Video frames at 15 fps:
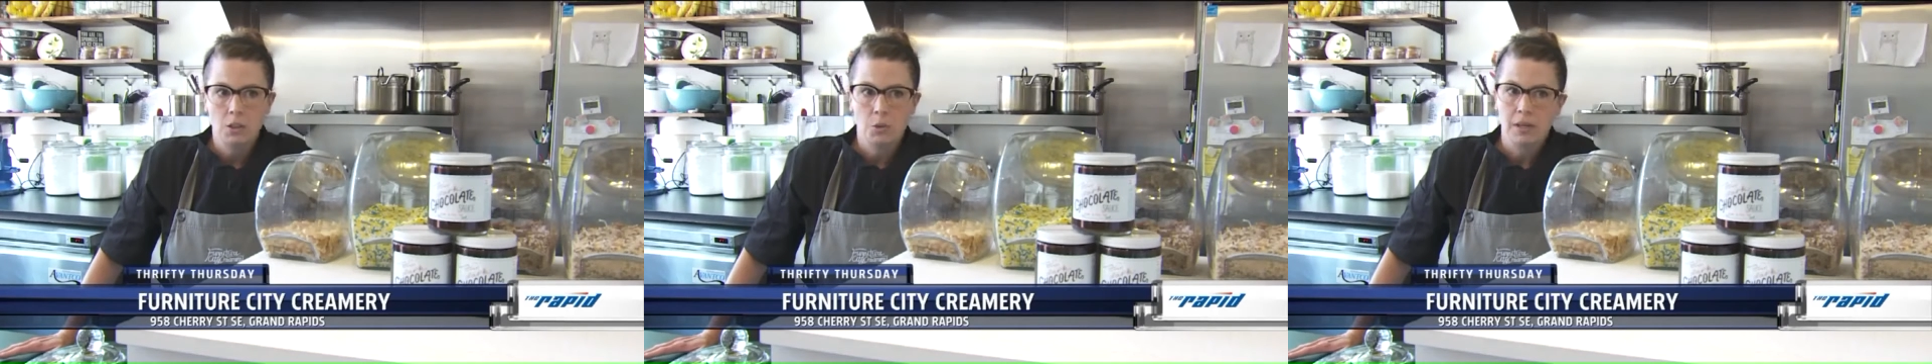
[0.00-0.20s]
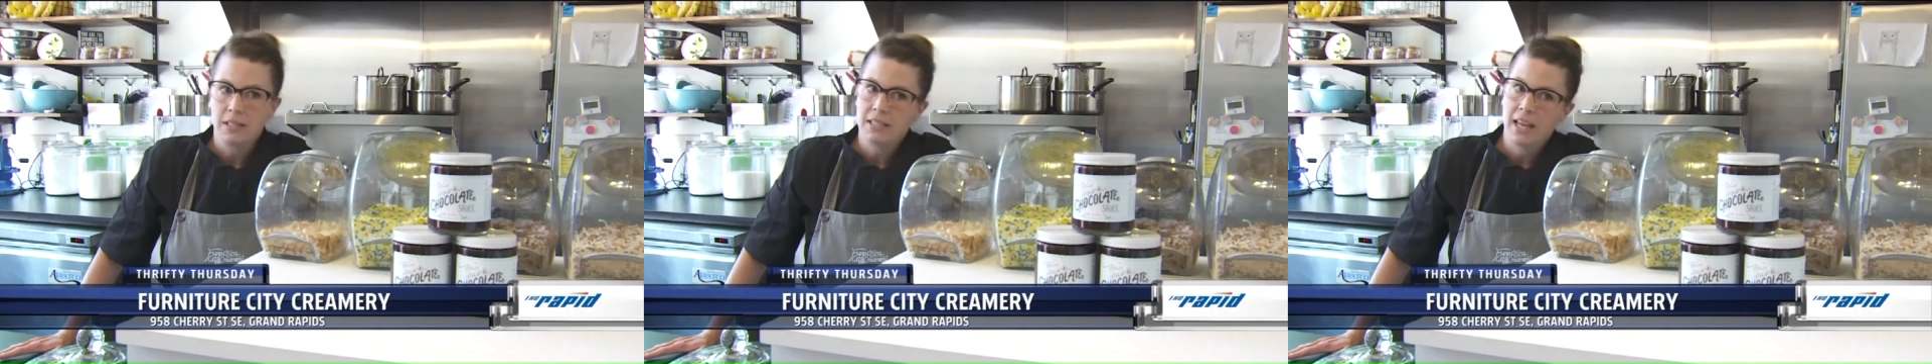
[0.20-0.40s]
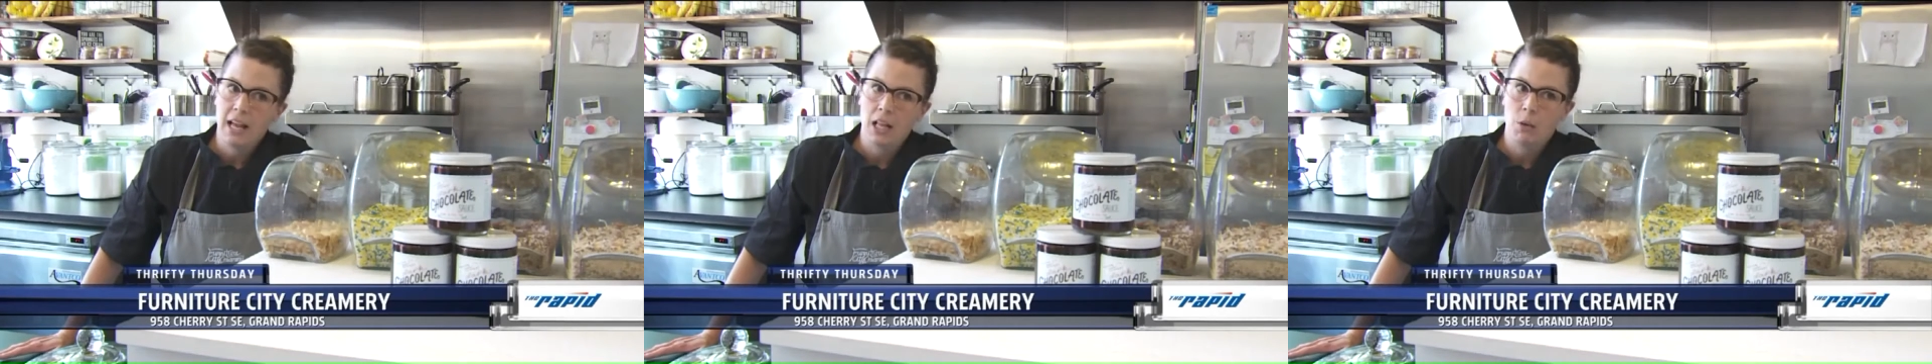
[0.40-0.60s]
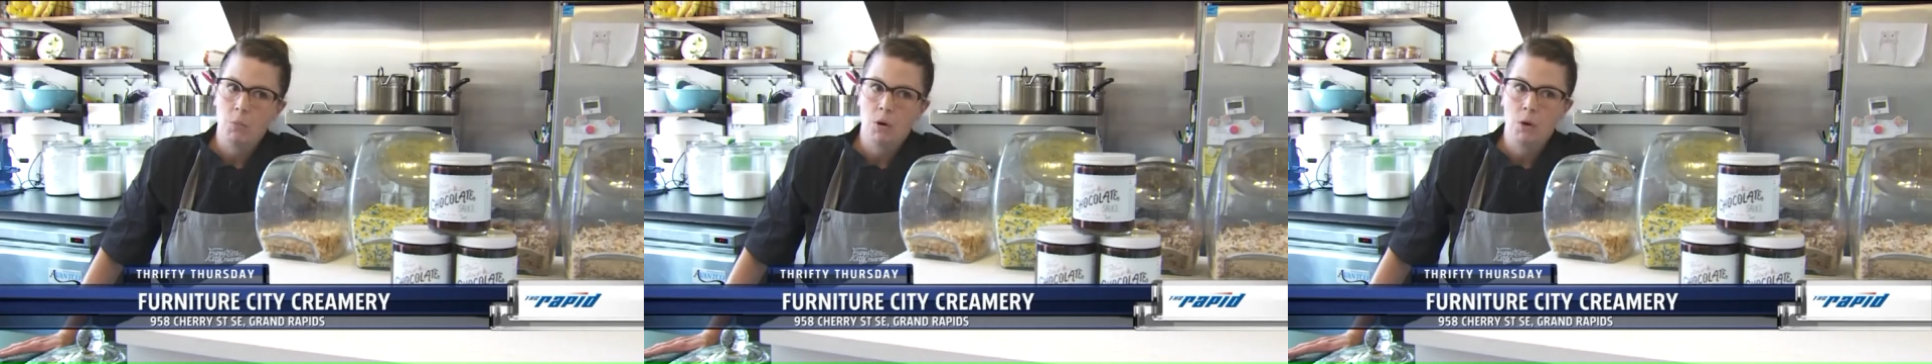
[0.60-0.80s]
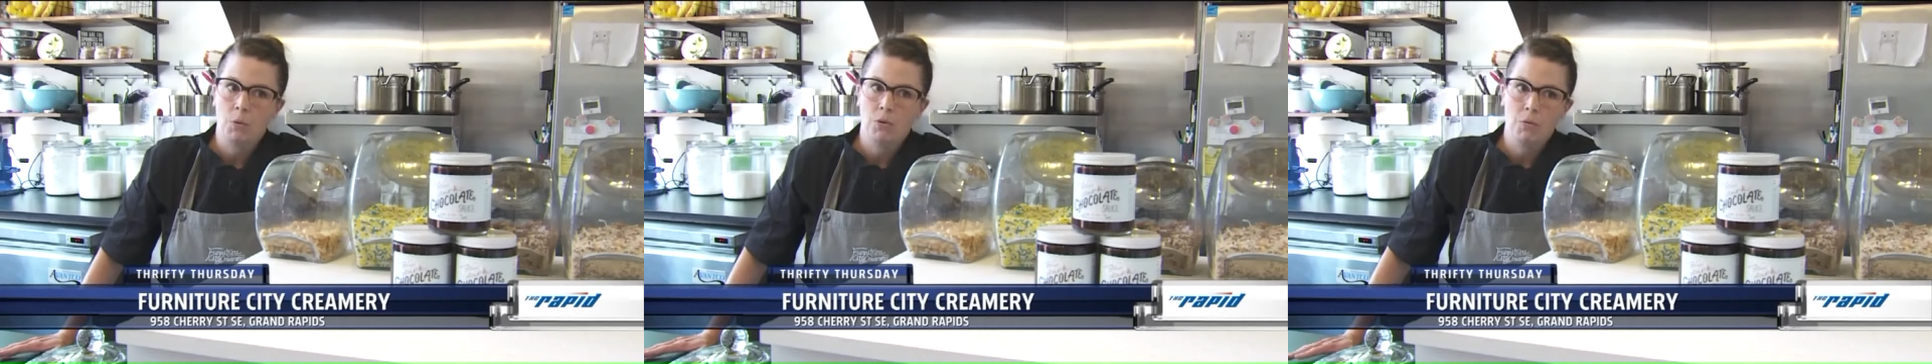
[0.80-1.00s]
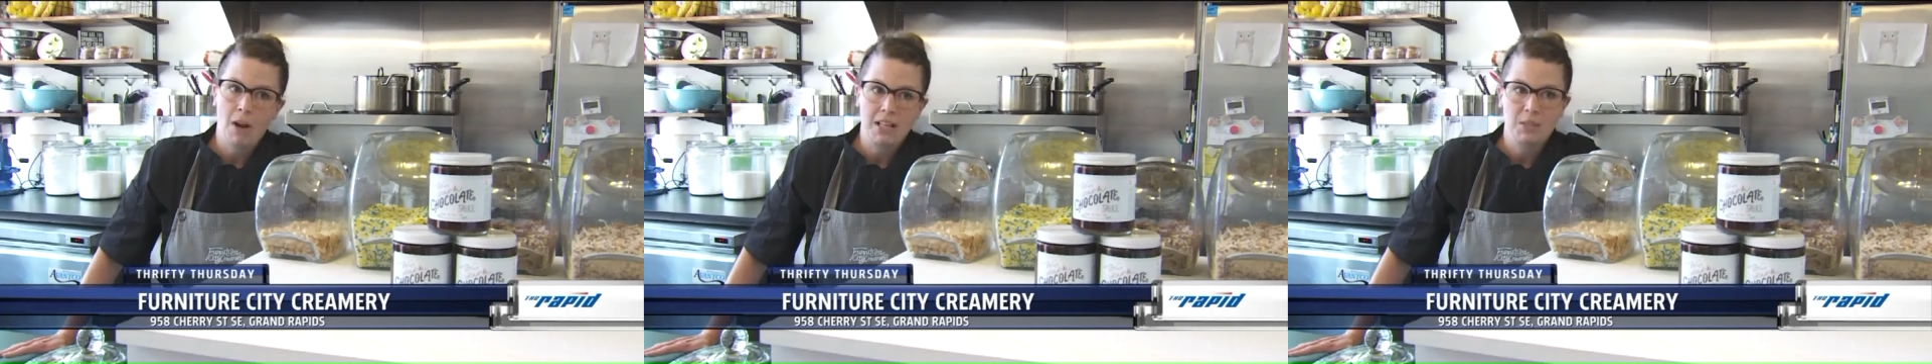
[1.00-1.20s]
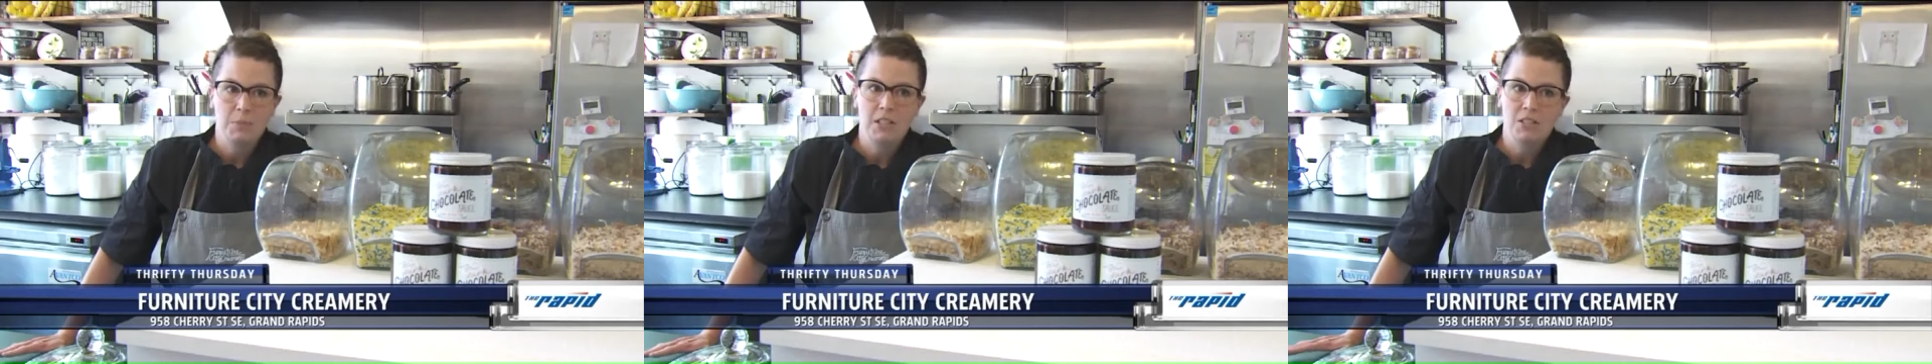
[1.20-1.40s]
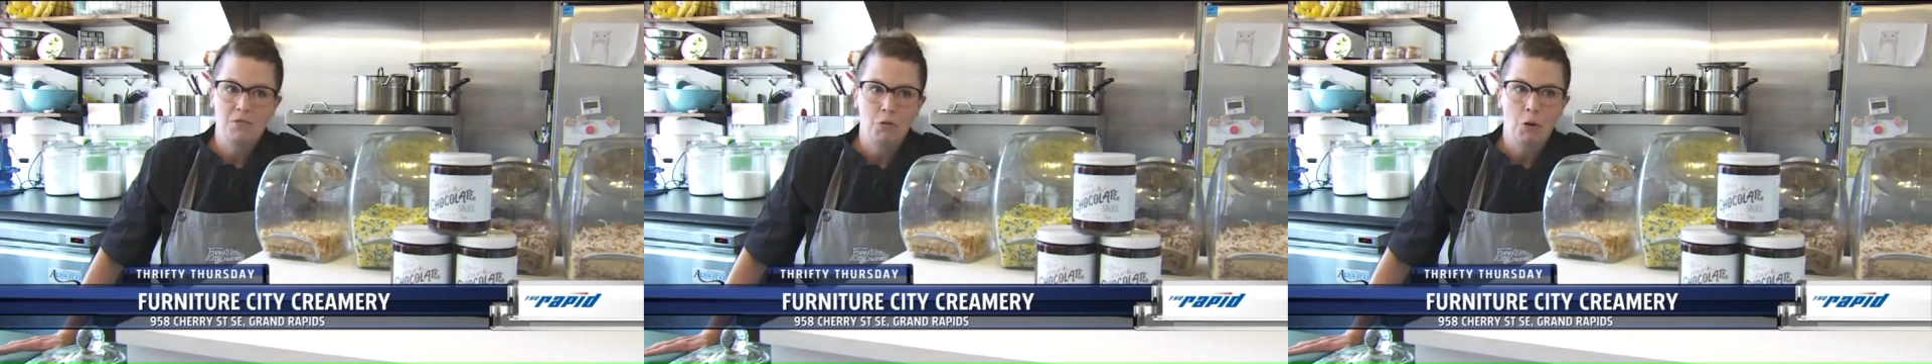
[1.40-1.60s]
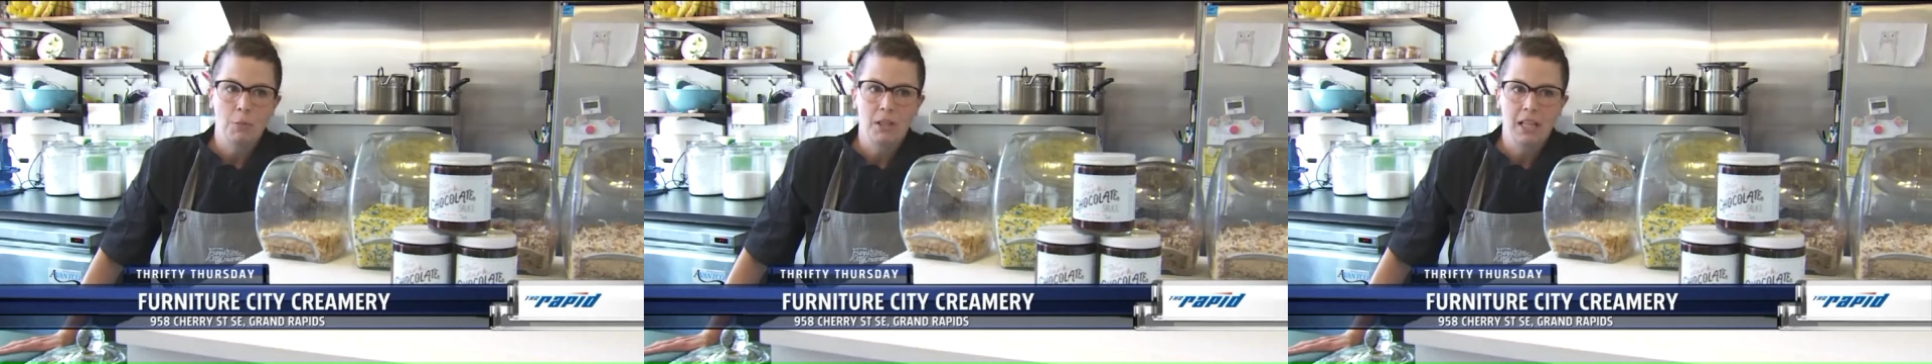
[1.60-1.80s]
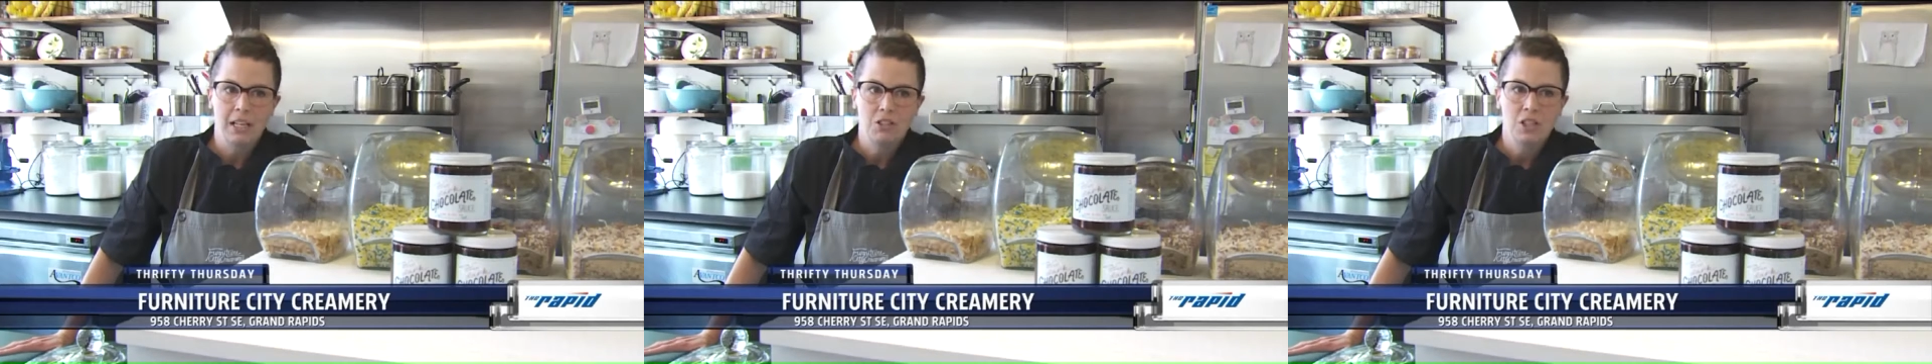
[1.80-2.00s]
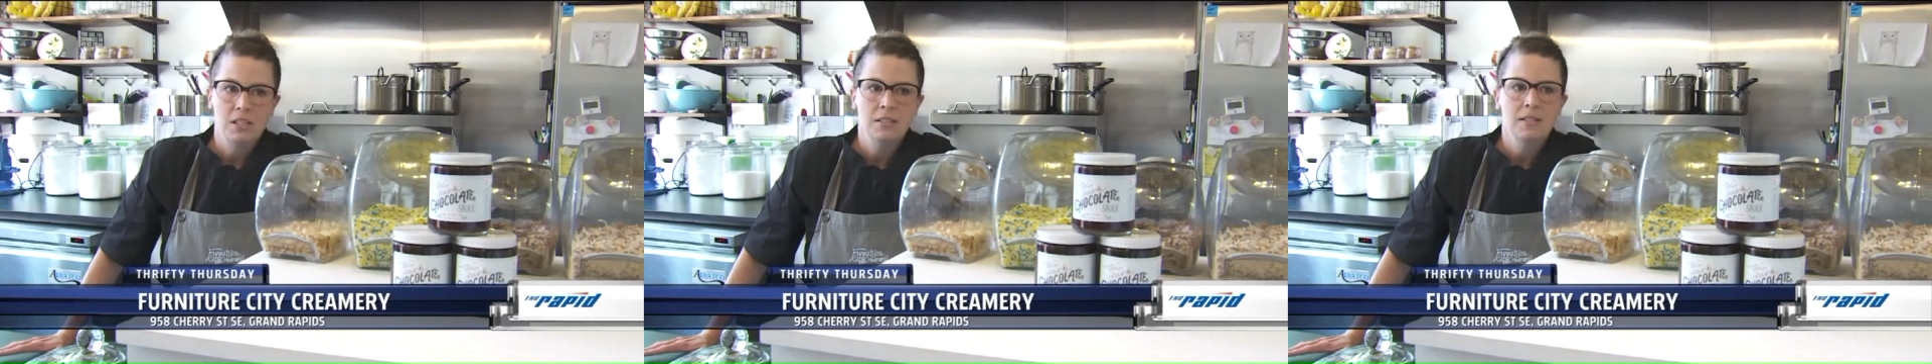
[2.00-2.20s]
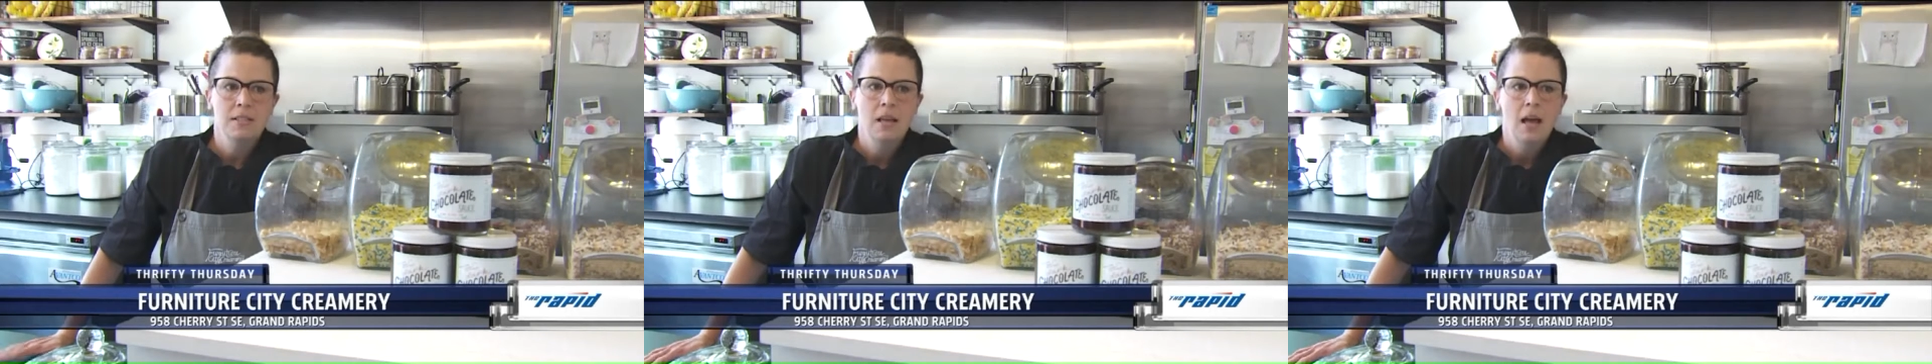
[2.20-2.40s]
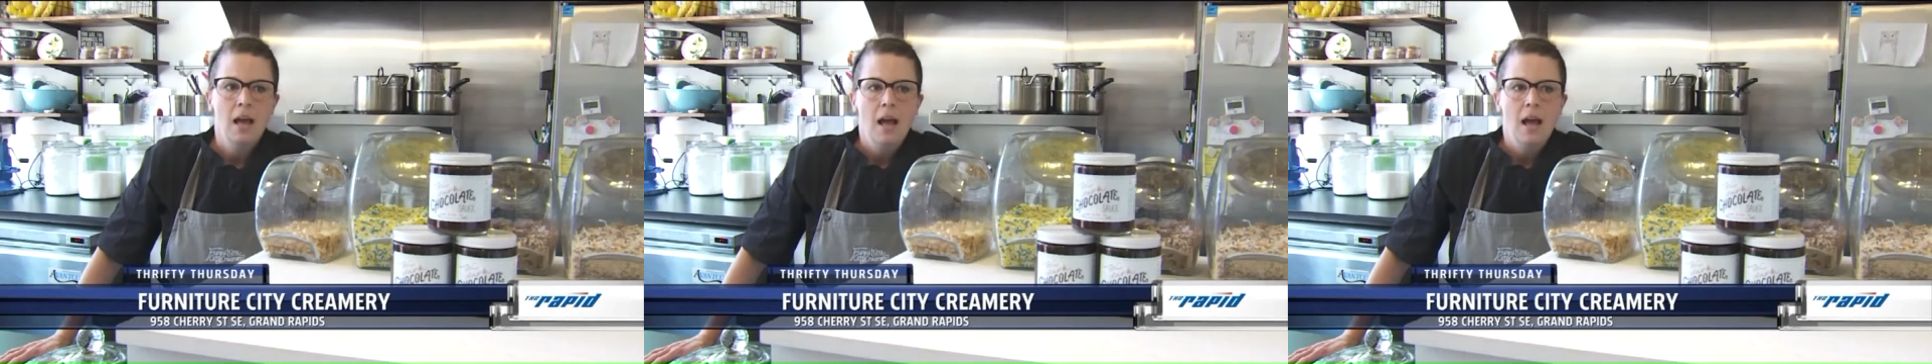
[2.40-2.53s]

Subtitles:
doing scale-up work with recipes and formulations.